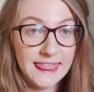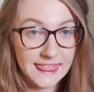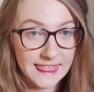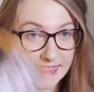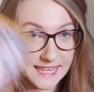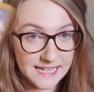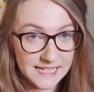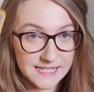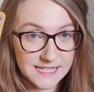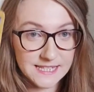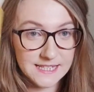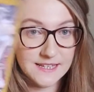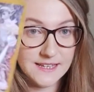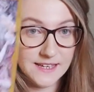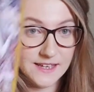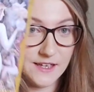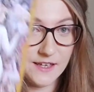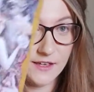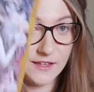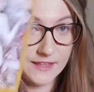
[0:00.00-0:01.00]
This
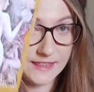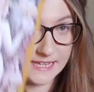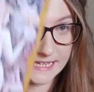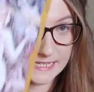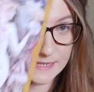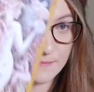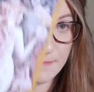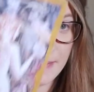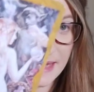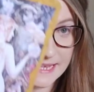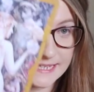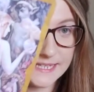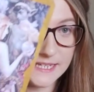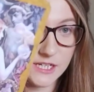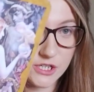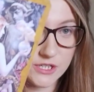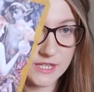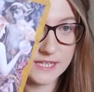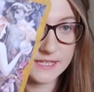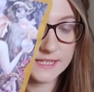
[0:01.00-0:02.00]

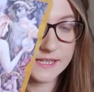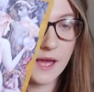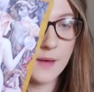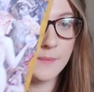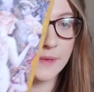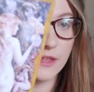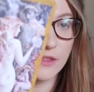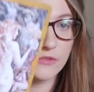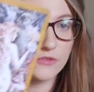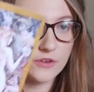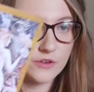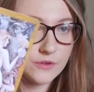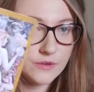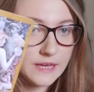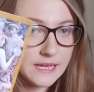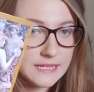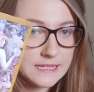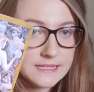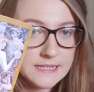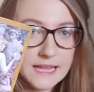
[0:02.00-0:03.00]
message that's coming through,
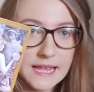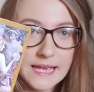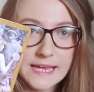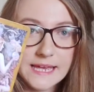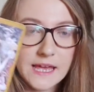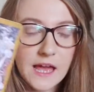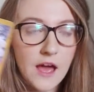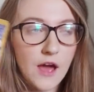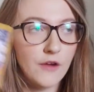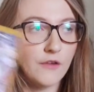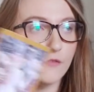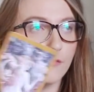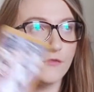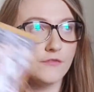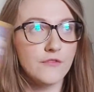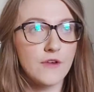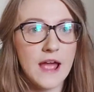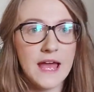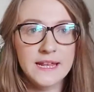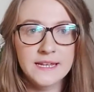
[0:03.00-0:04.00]
it's like a
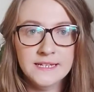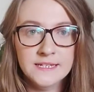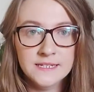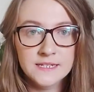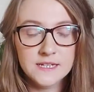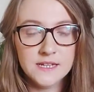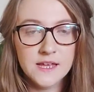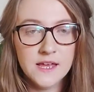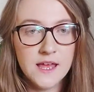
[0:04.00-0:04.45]
friend